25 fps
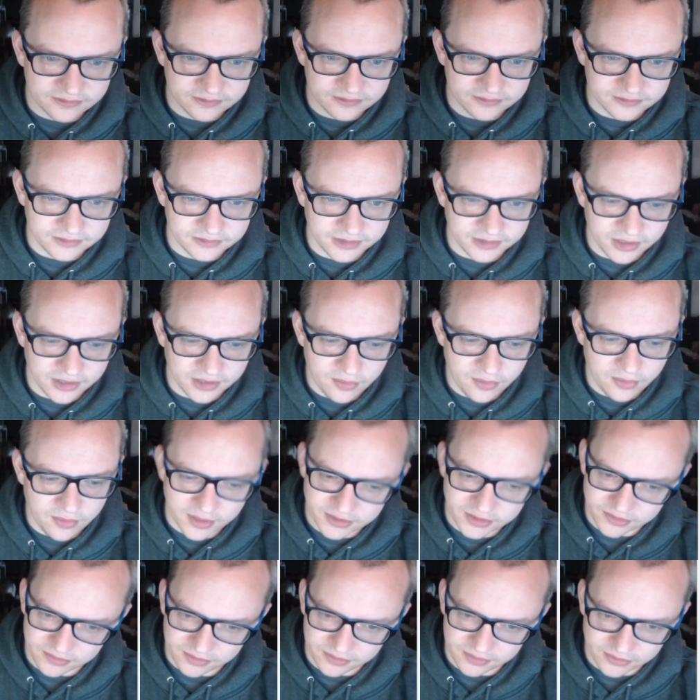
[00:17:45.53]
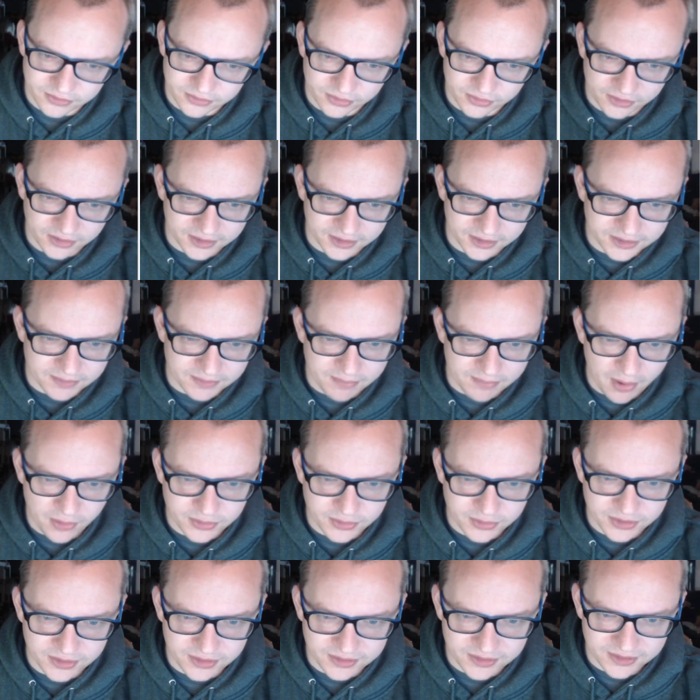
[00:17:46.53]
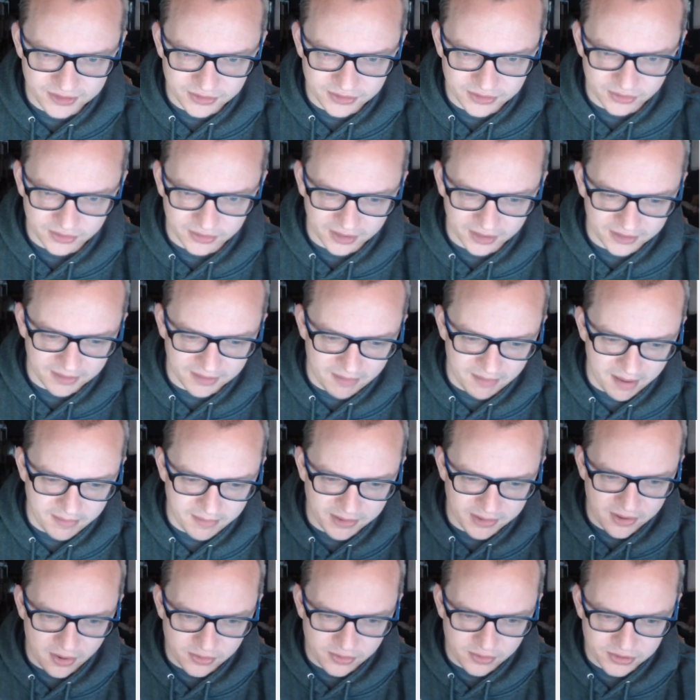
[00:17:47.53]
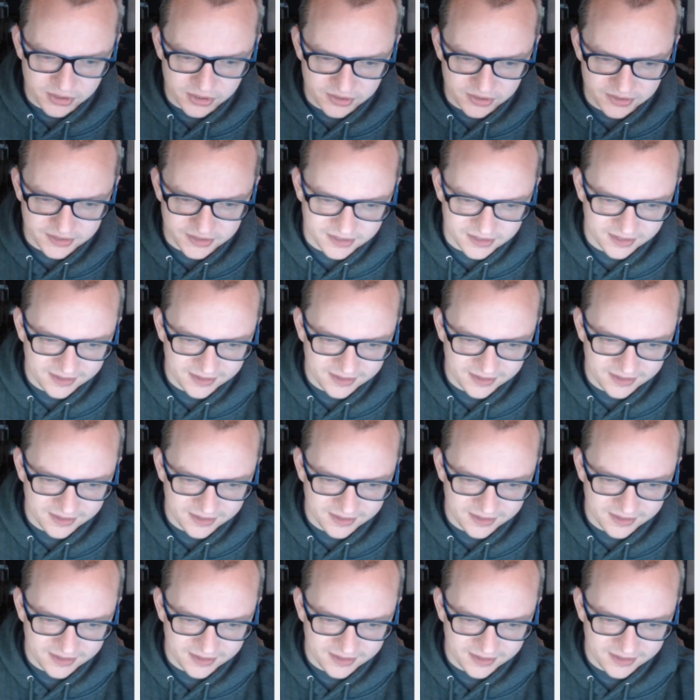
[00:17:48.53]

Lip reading: Those look like some potions. These look like they might be notions.